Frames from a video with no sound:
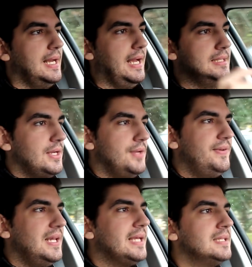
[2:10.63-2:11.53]
and you
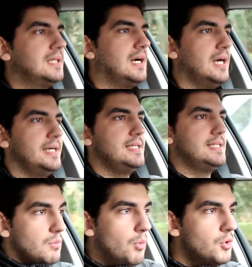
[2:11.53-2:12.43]
feel like the car
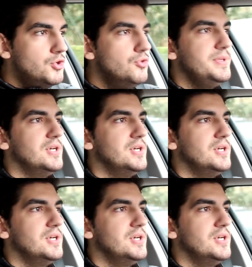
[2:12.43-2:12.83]
is more roomy